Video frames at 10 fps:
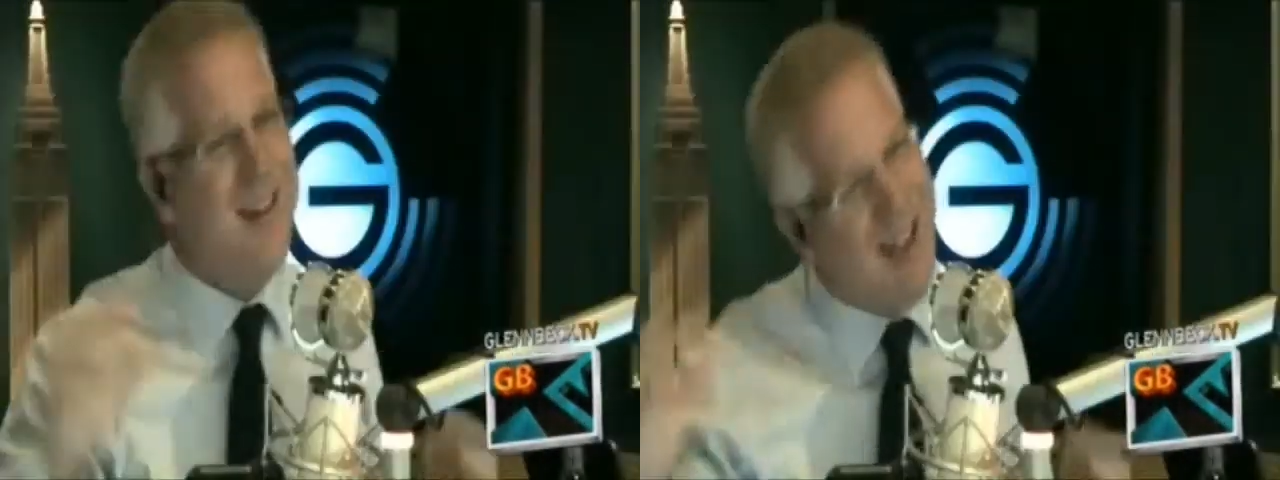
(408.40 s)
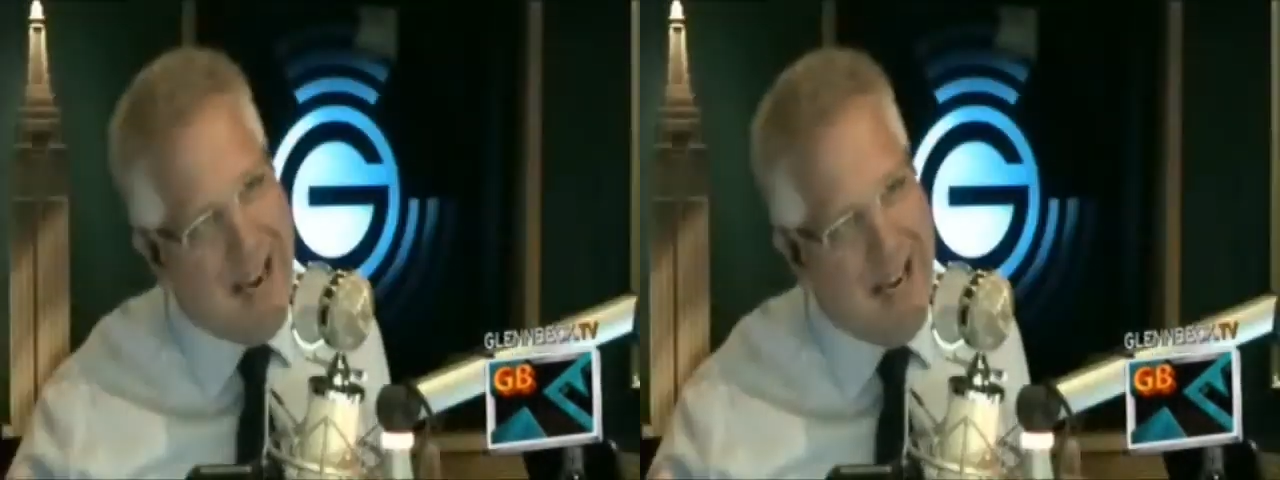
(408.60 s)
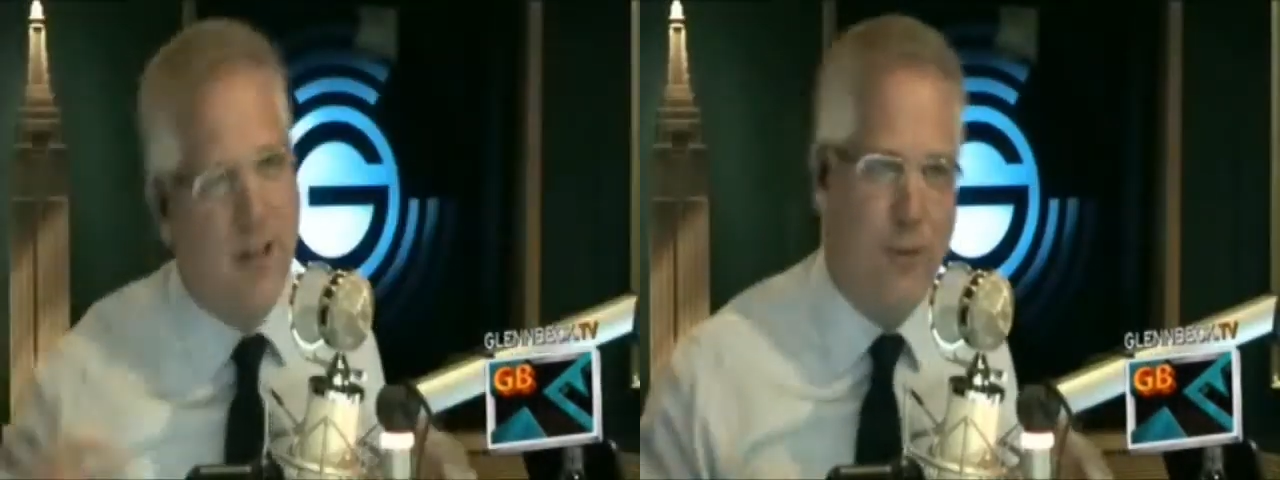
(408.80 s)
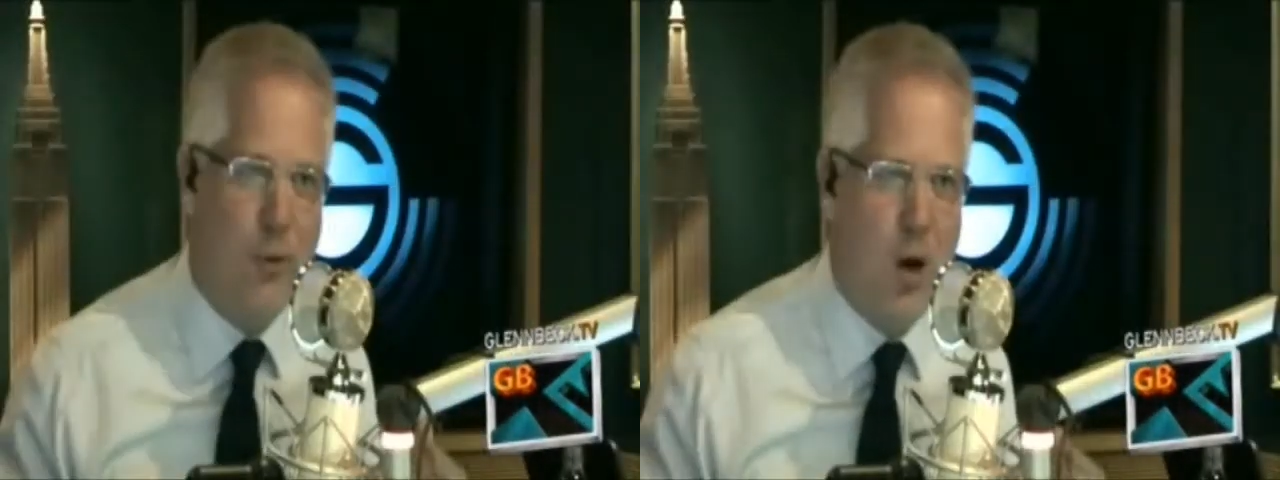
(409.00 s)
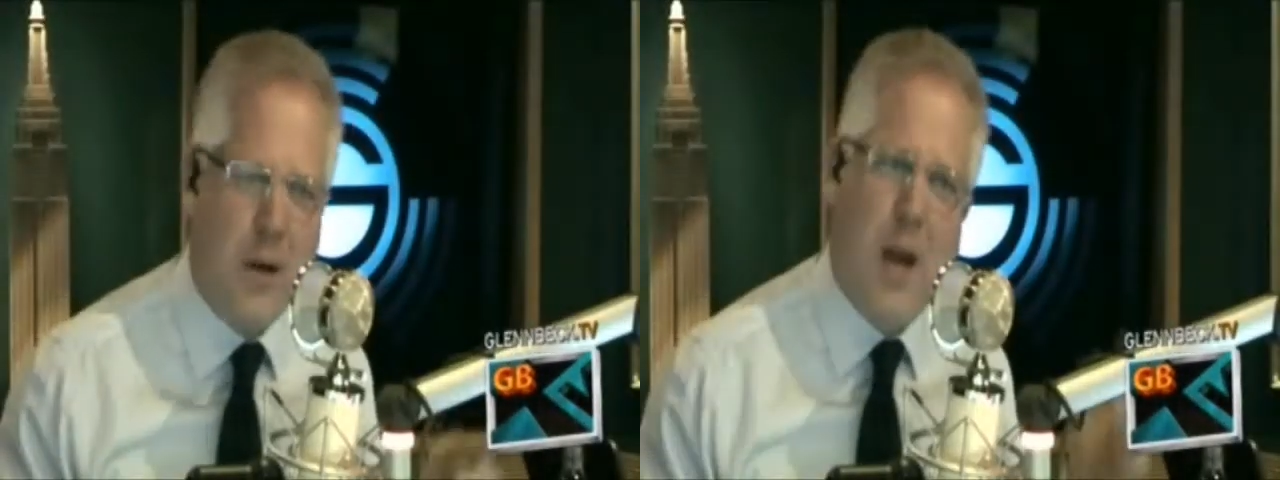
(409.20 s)
Not kind
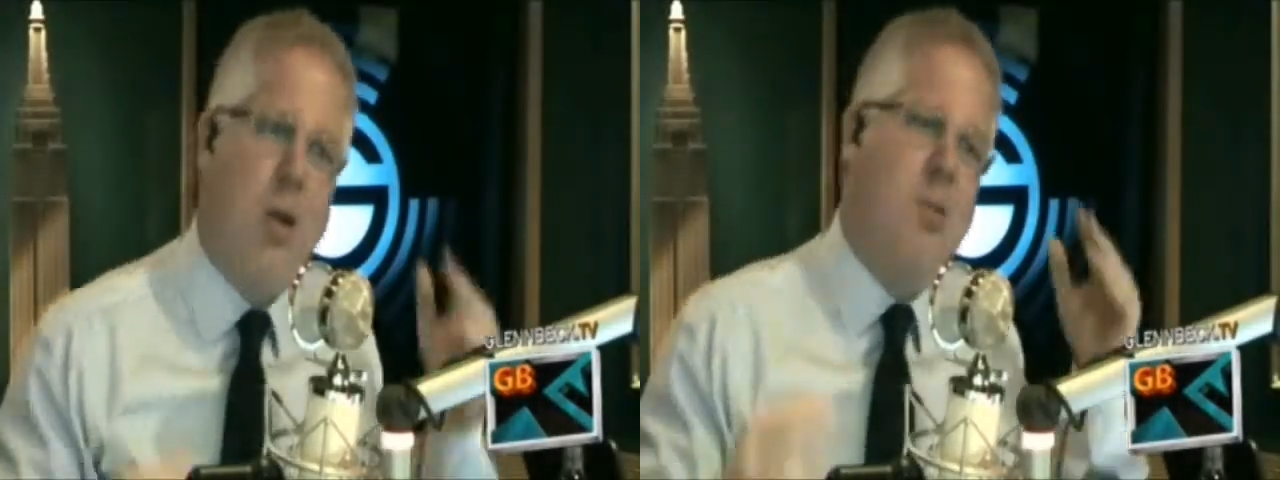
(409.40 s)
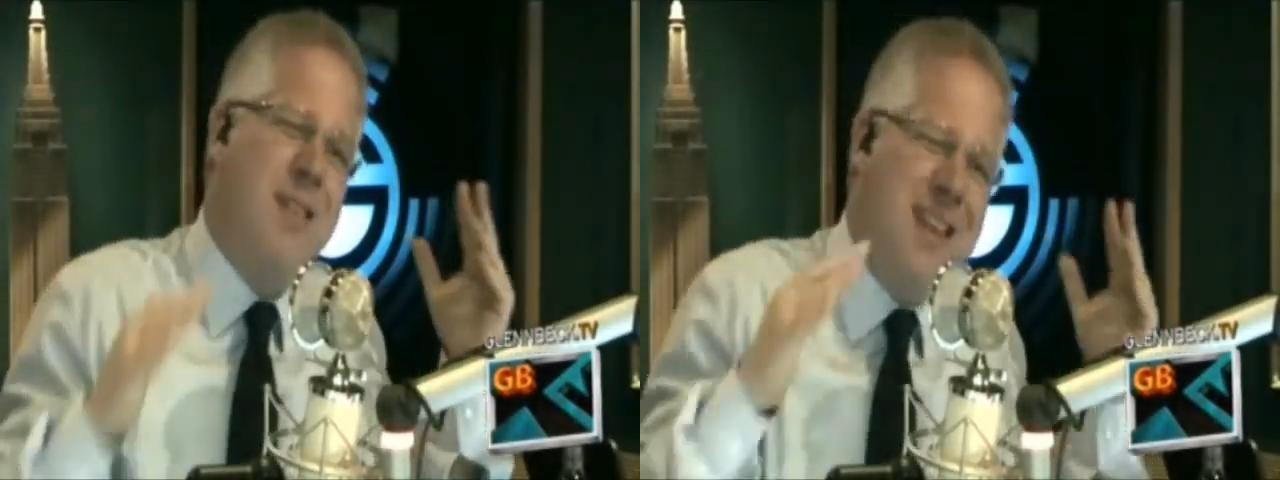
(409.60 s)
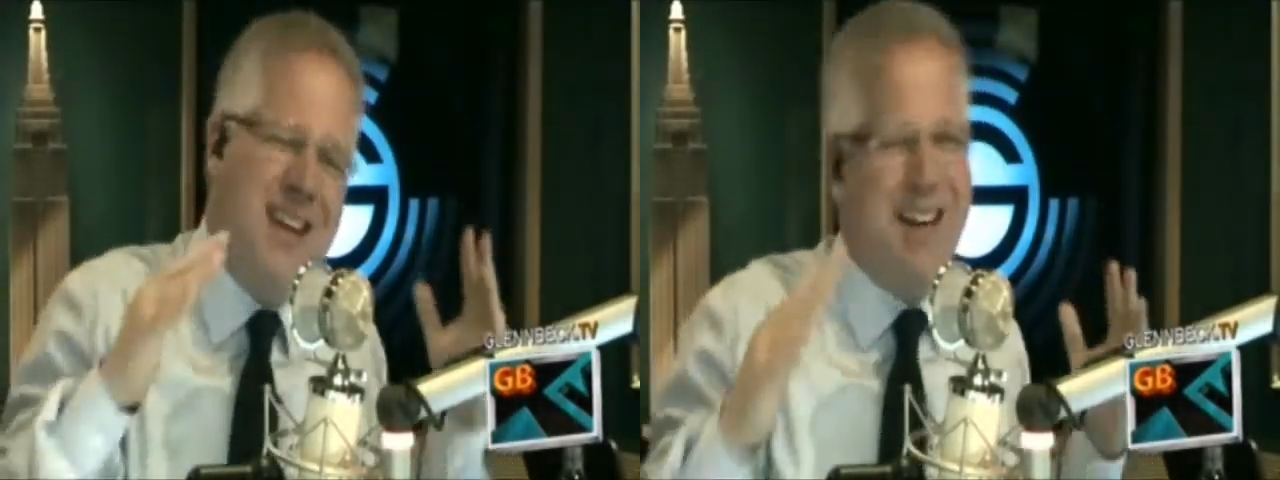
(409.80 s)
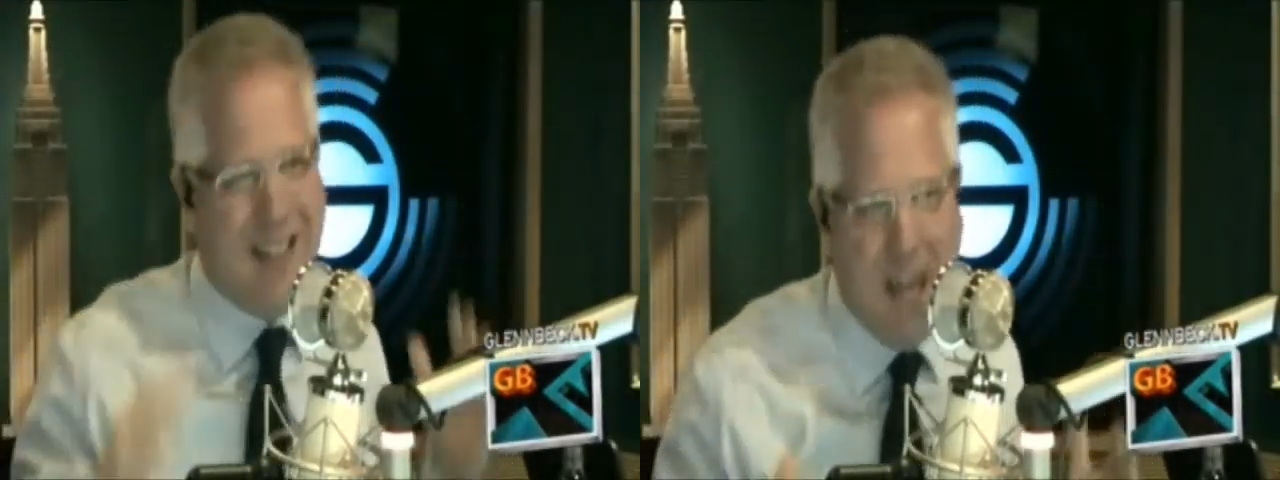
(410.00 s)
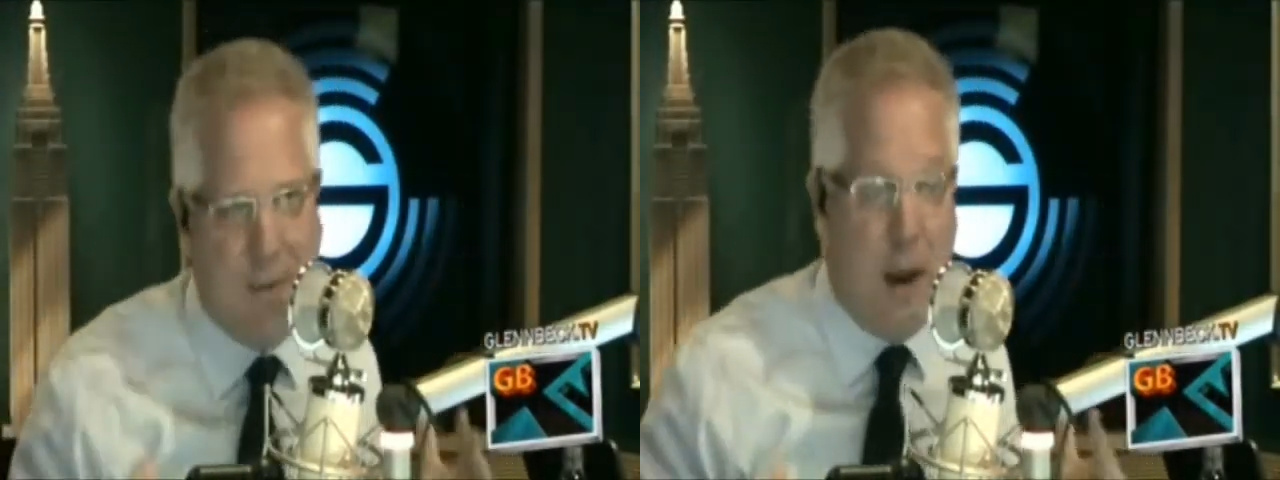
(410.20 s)
of wrong. Not, oh, I
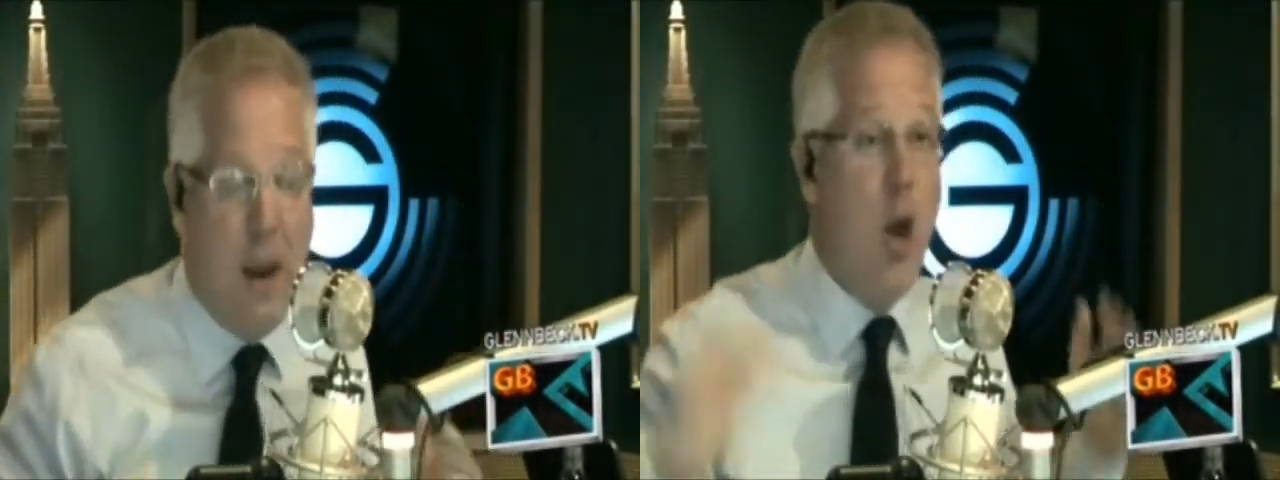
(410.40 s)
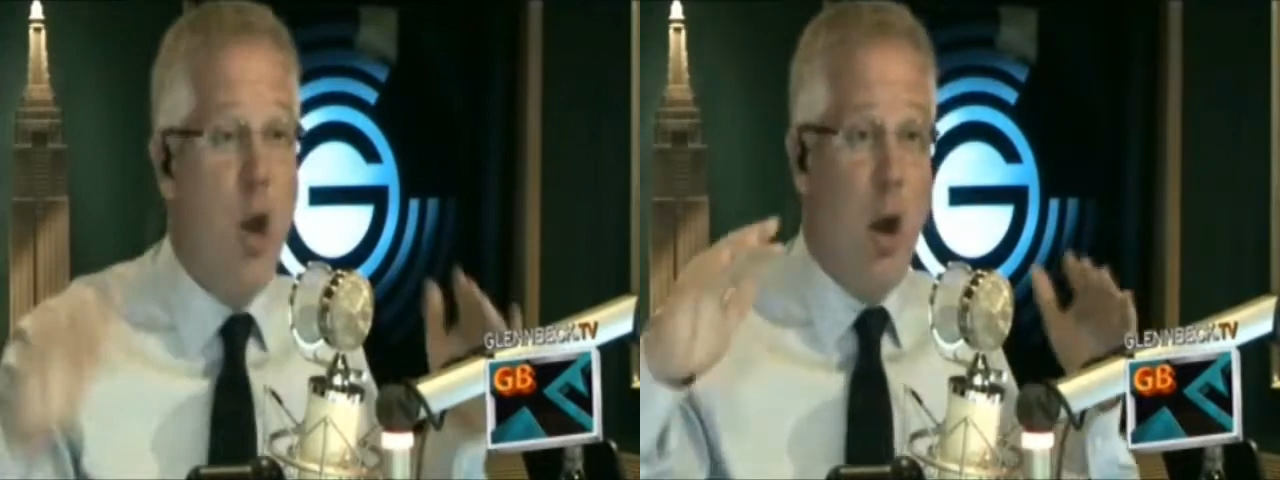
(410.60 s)
didn't get that far.